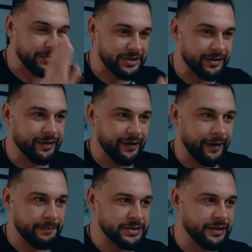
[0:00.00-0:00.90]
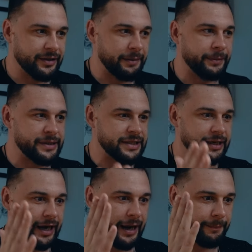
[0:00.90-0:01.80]
still, I'm still in a place
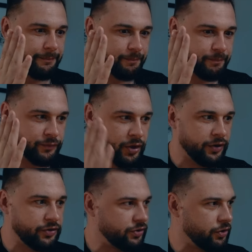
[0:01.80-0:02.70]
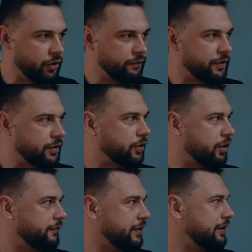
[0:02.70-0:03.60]
like I'm not over
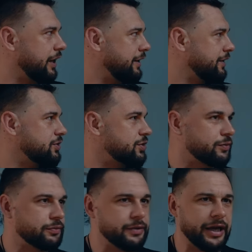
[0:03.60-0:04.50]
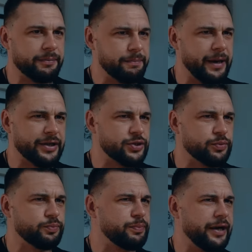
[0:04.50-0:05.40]
COVID. I need to get back
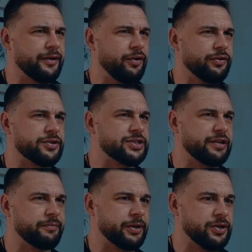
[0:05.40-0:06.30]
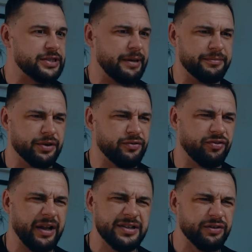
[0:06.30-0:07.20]
to my older self because I'm
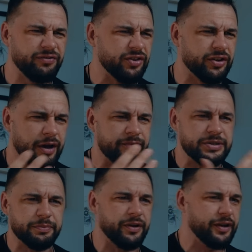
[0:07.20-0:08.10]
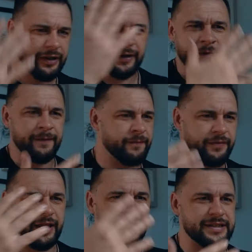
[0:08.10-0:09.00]
not, I don't feel comfortable
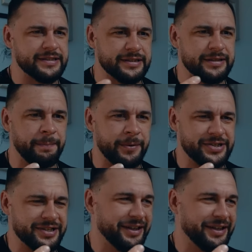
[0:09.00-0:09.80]
as a person.